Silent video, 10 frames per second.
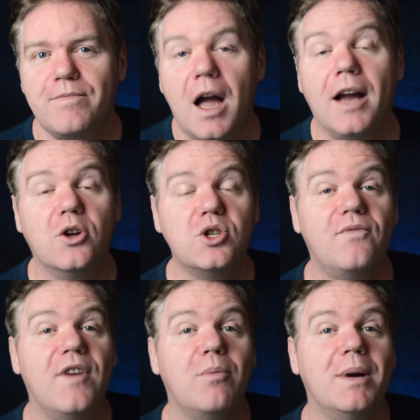I also
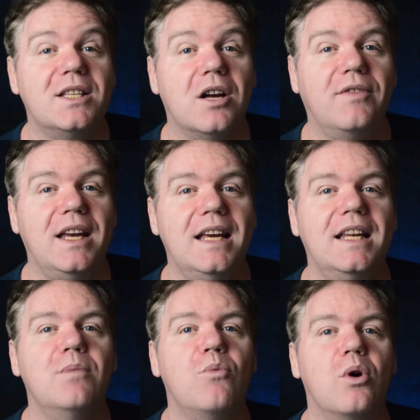found myself
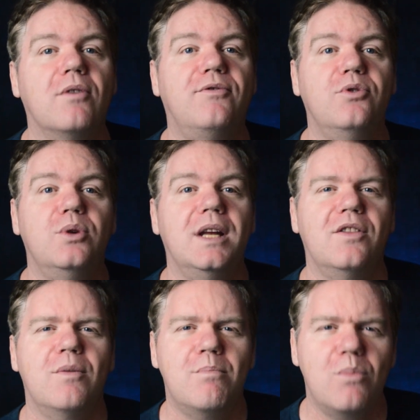eating more food in
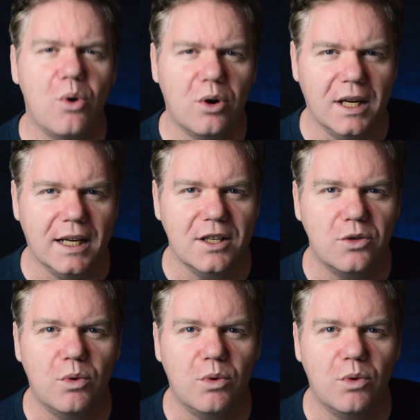the mornings,